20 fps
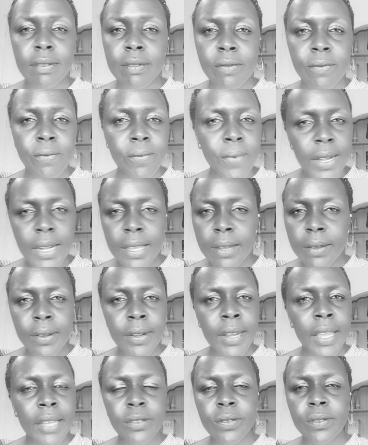really
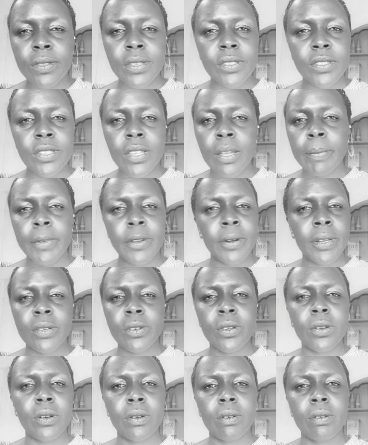connect to the sermon at
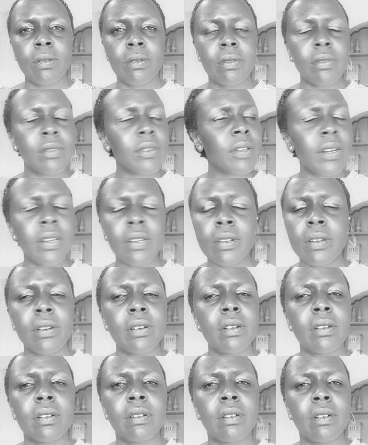all. Not at
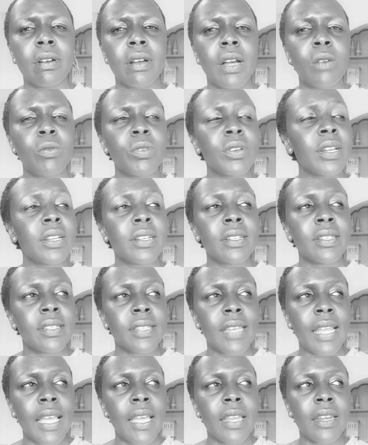all. I wouldn't
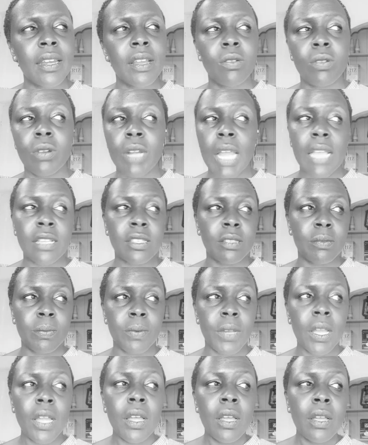understand. I would ask
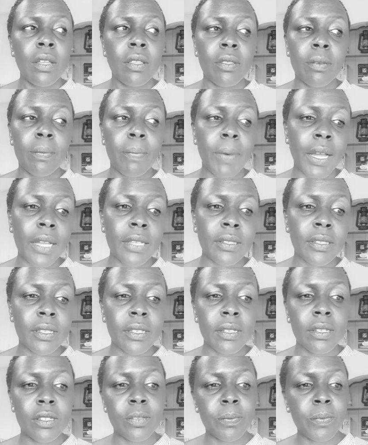the
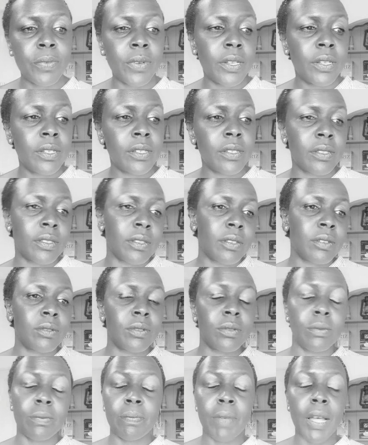pastors, priests,
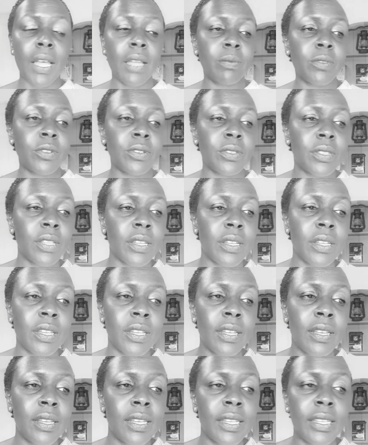the Bible study
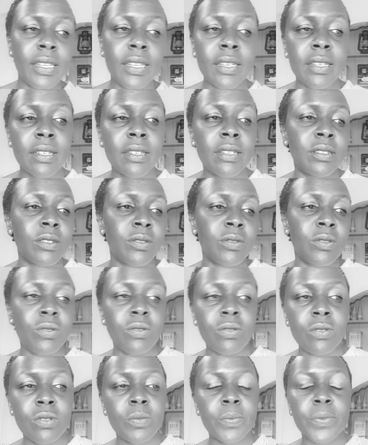leaders and
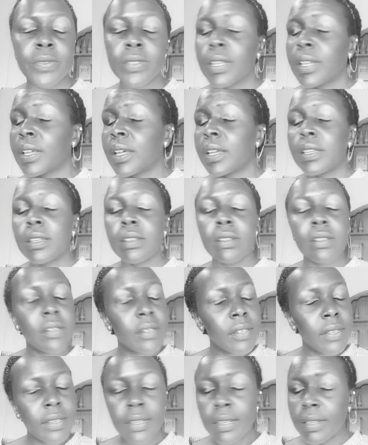groups.
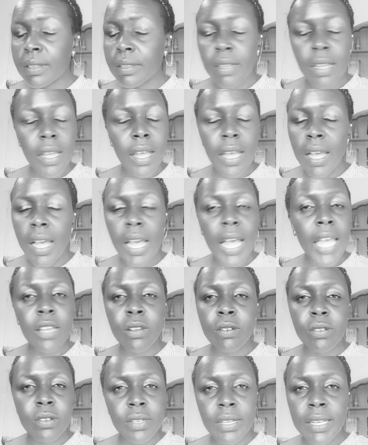I
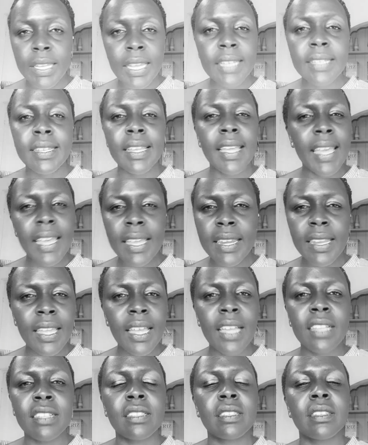couldn't get any
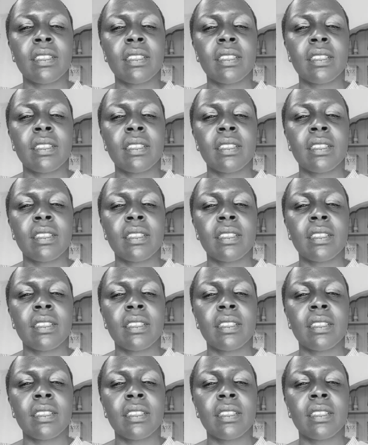answer